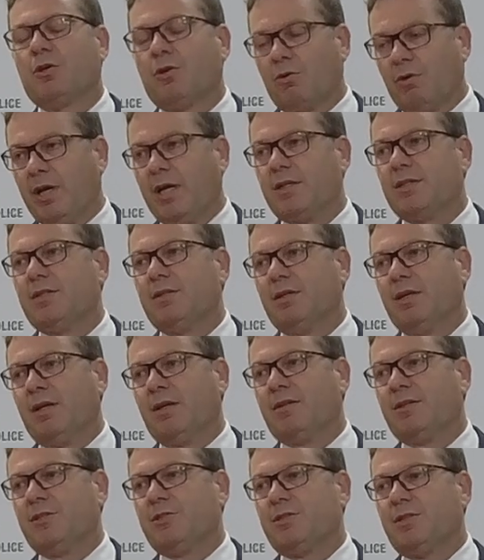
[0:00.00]
Correct.
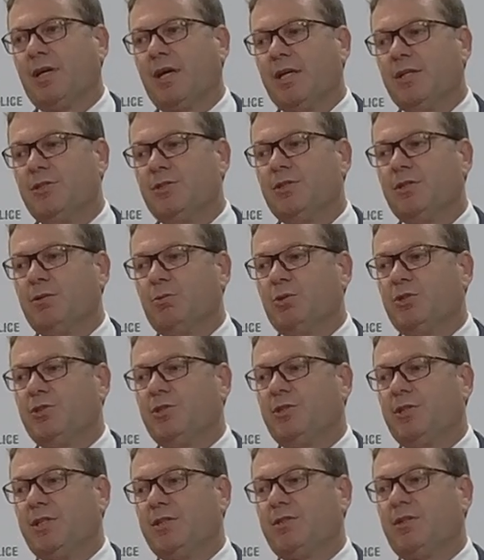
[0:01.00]
And at this stage, it would
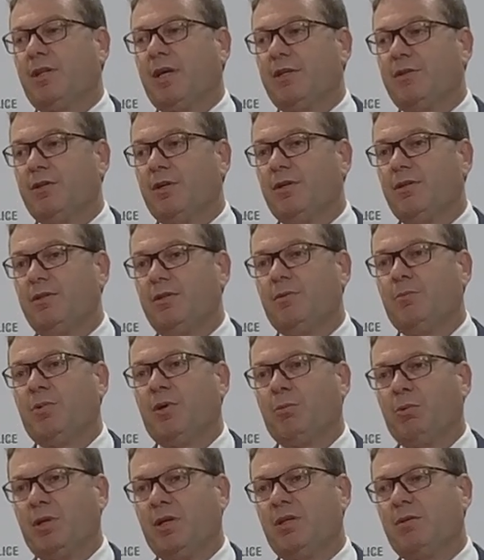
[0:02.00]
suggest that they don't,
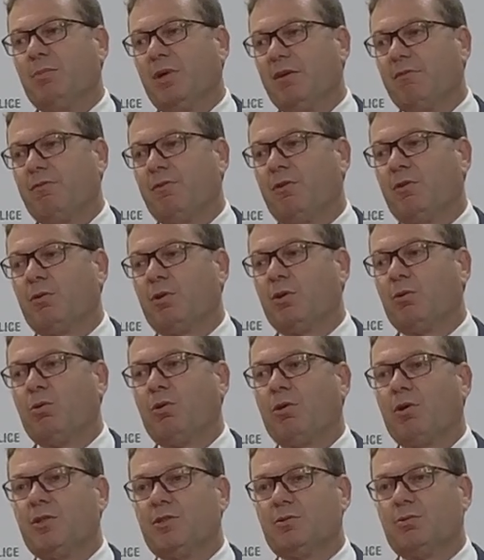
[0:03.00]
but we need to make further
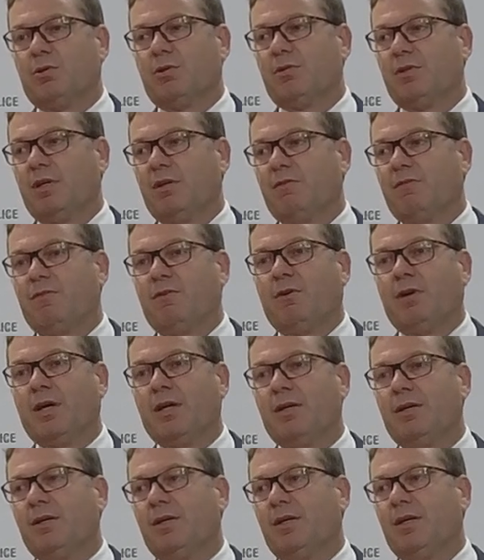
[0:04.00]
inquiries to
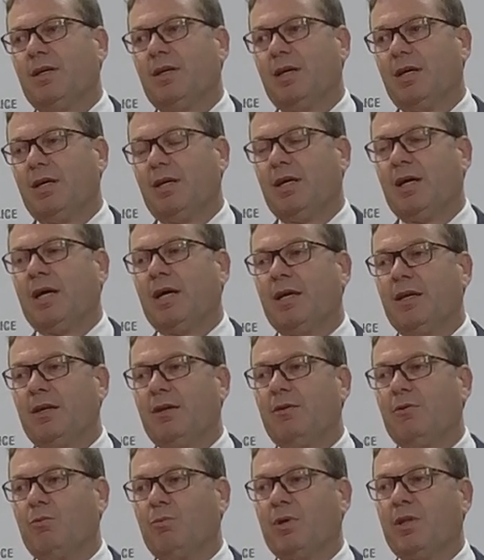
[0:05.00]
identify,
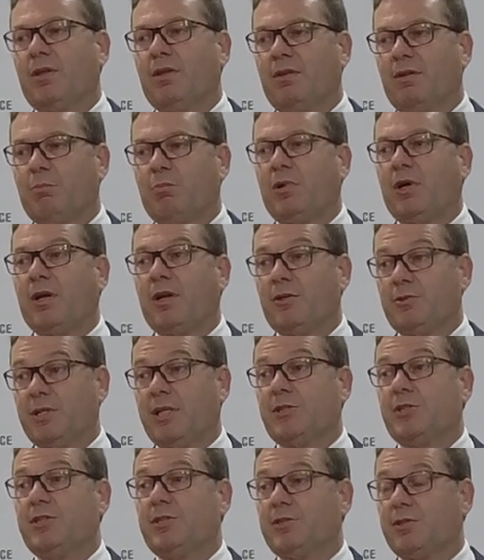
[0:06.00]
A, whether the Prado is
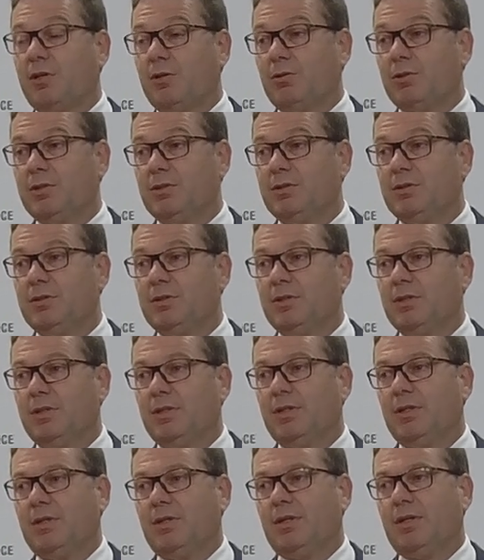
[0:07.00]
actually stolen,
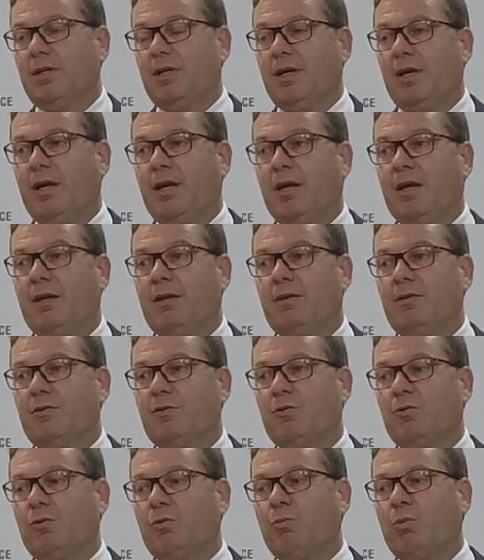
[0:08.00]

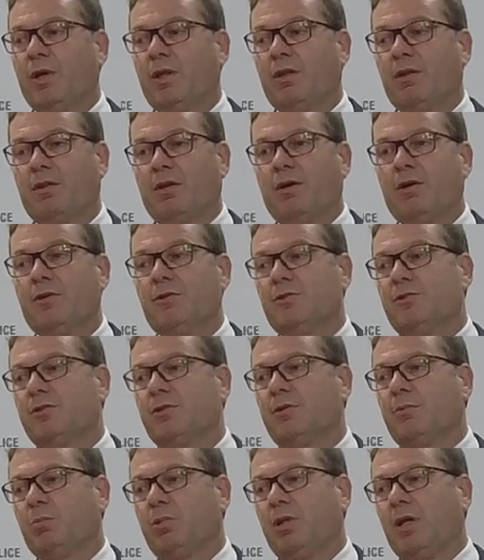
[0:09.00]
and whether
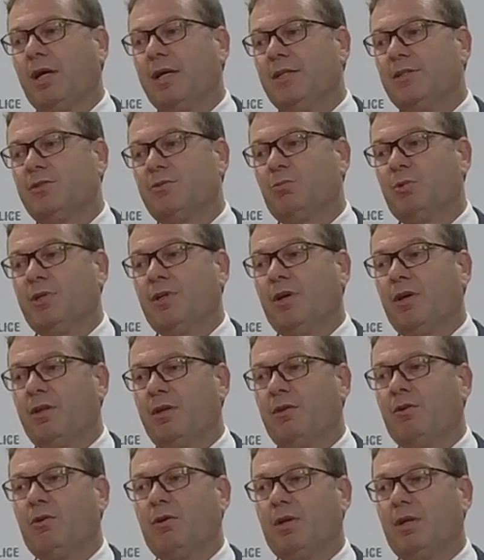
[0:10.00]
those plates, we know
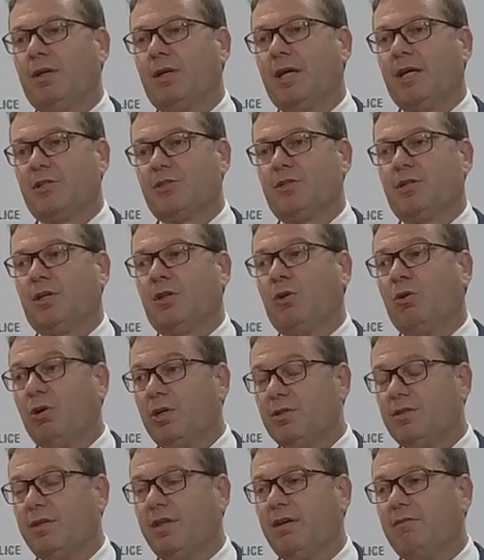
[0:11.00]
they're not actually
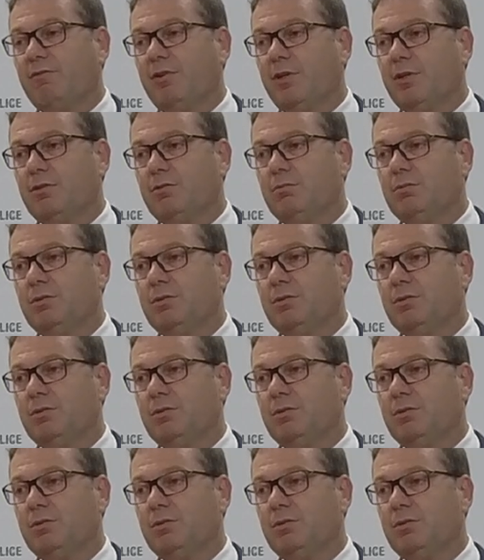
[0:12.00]
aligned to that vehicle,